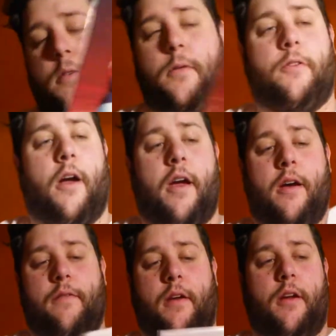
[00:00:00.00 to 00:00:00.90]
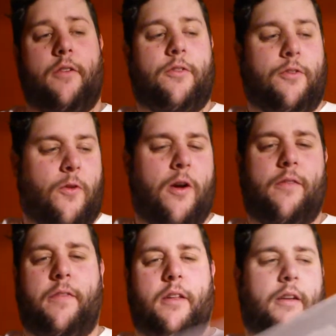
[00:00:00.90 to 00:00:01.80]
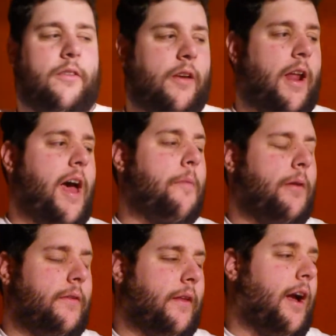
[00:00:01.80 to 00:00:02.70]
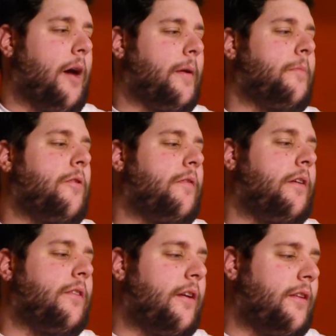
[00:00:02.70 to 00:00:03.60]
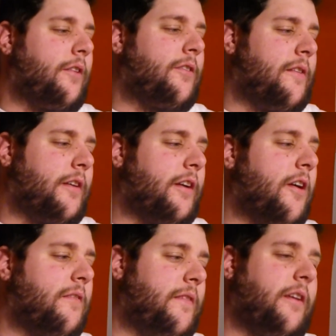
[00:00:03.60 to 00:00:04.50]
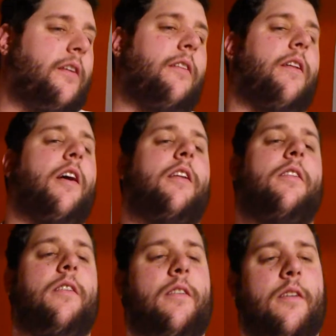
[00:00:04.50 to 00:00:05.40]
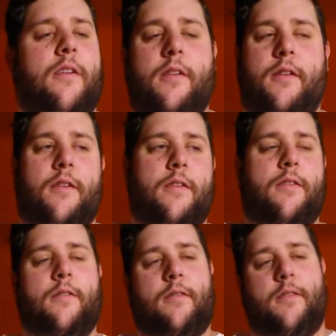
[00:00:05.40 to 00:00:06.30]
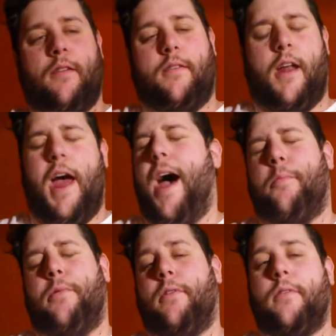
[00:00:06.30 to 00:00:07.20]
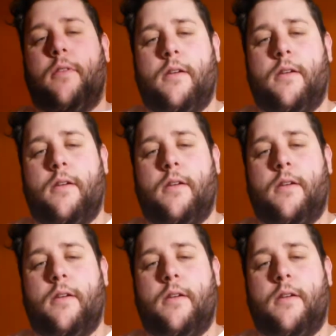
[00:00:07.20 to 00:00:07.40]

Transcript: which I have a strong feeling is going to happen in the comic movies. I just have a gut feeling that it's going to happen.